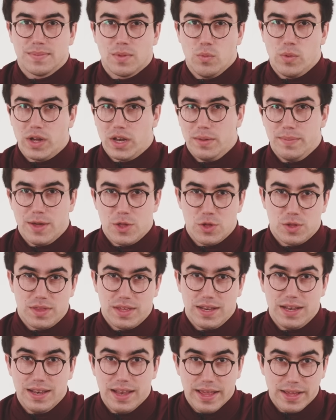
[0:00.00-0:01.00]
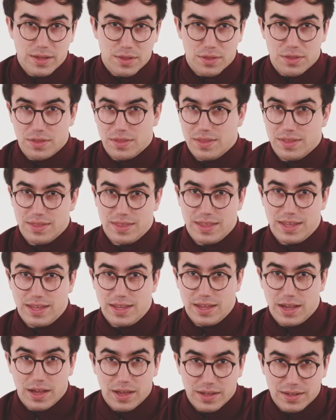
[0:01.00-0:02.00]
We're gonna measure the length,
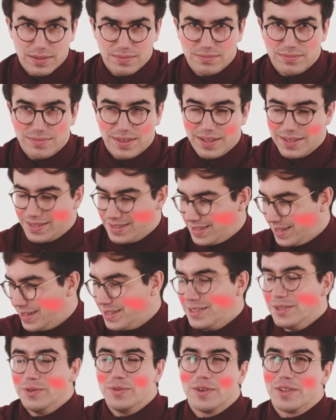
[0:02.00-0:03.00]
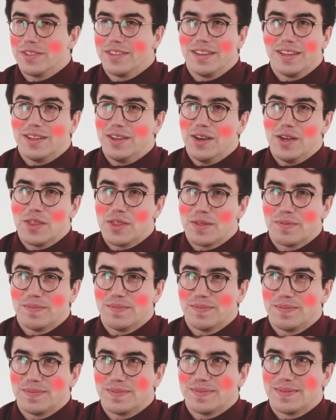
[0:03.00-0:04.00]
the... I don't wanna say girth. You're gonna have
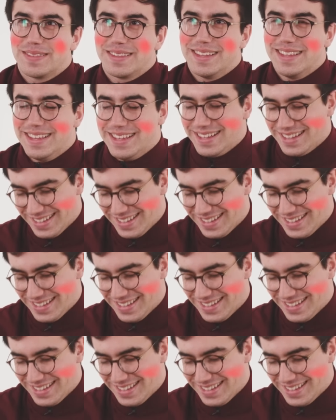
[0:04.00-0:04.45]
to say girth, I'm gonna...